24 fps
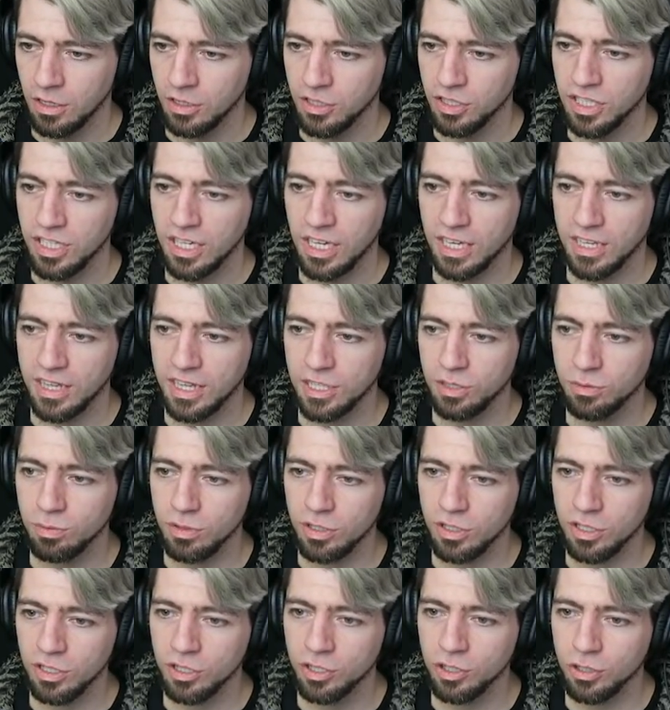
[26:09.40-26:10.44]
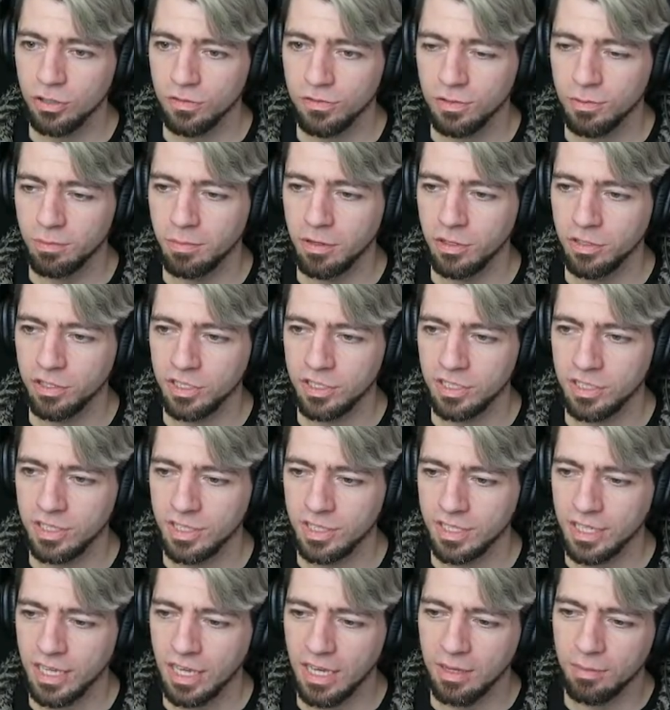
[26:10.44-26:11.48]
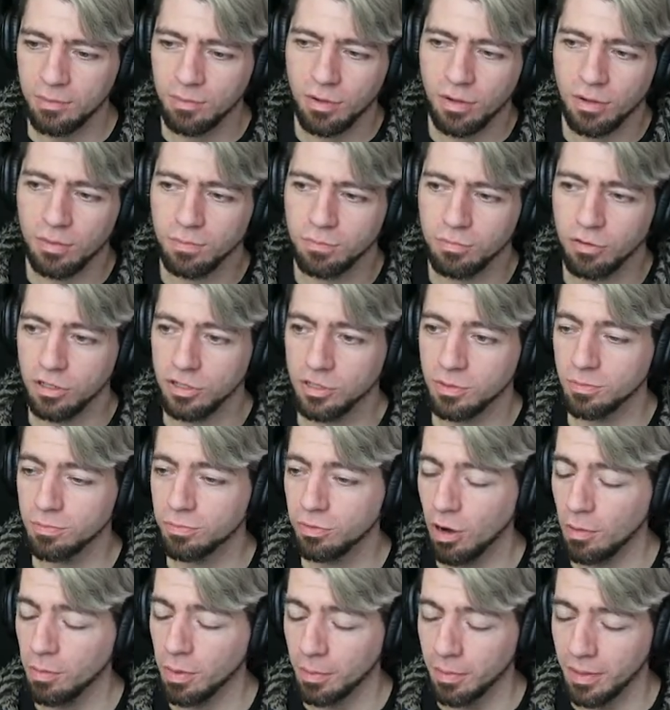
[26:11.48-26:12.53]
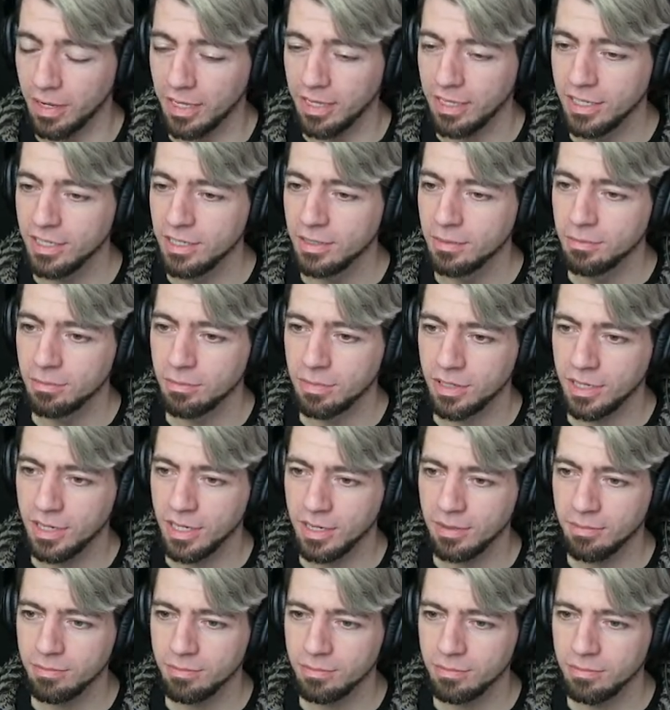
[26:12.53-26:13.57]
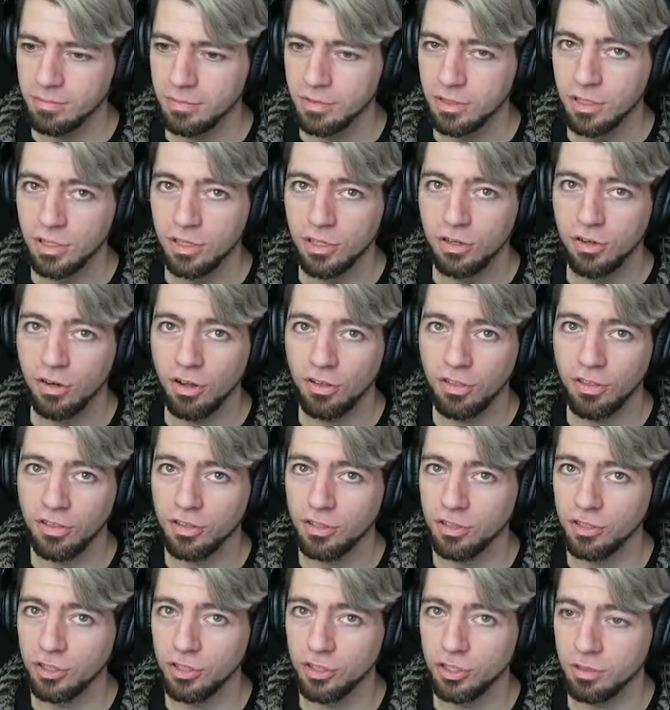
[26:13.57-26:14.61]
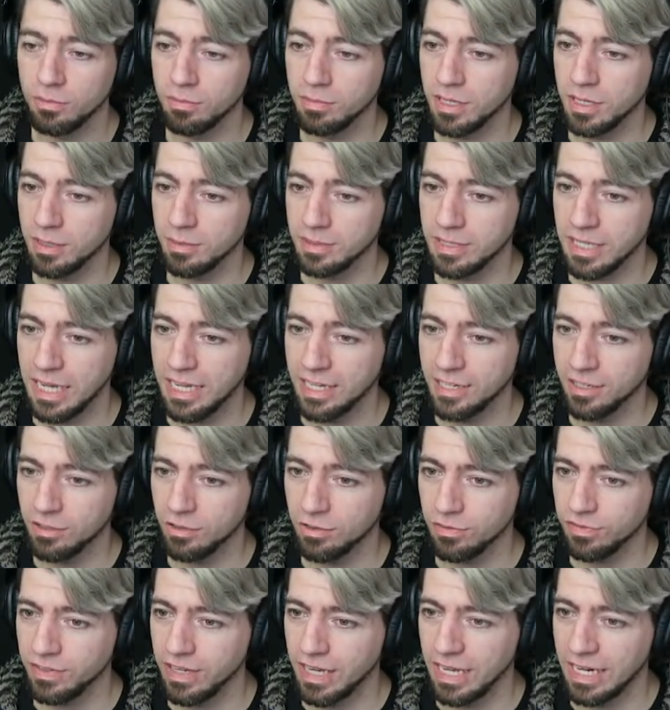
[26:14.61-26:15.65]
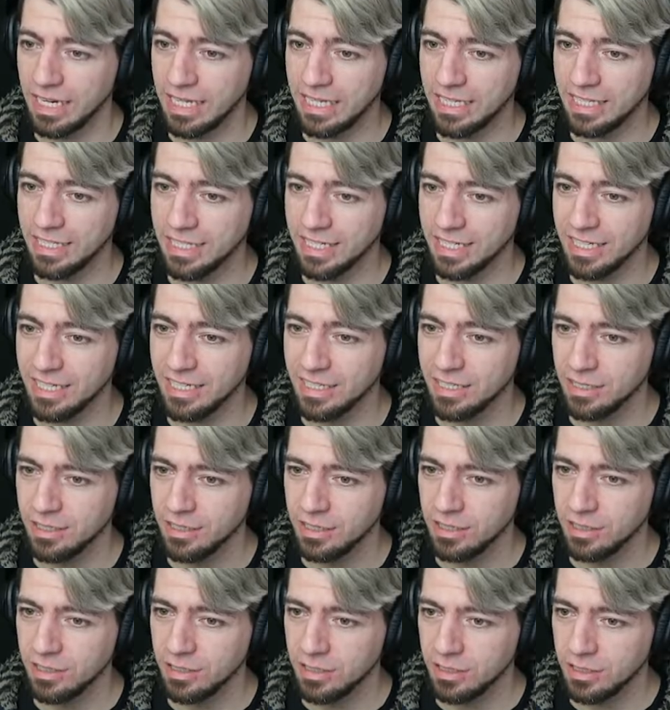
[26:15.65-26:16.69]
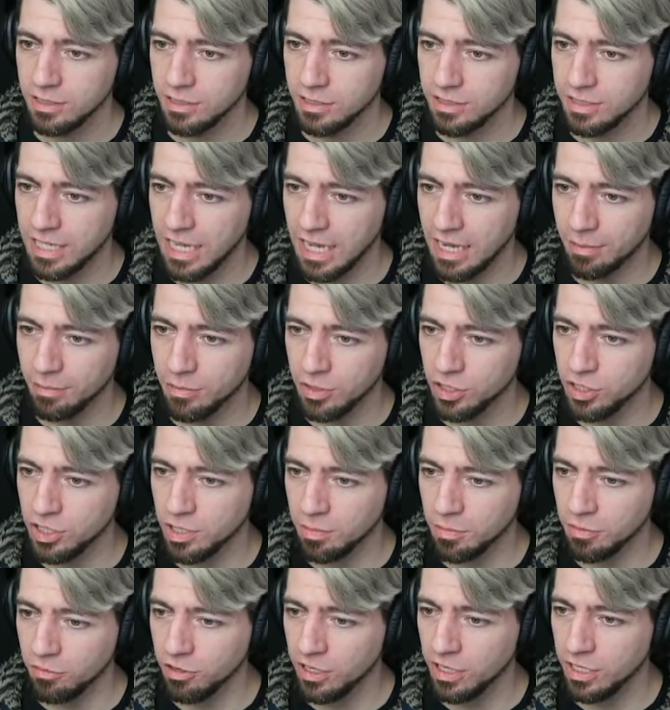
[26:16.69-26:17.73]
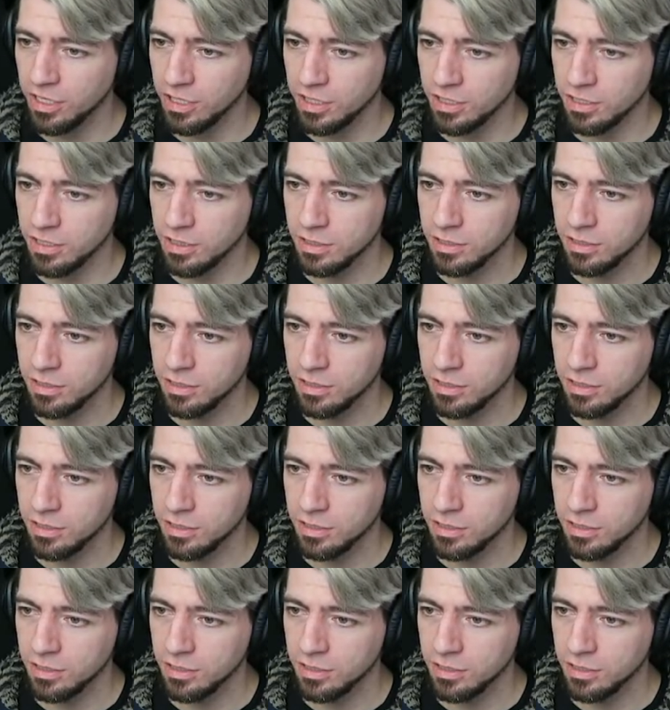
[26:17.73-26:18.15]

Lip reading: So yeah, that's one of the tougher bosses in the game, probably. But nothing that you shouldn't be able to handle fairly easily. Damn, the submarine!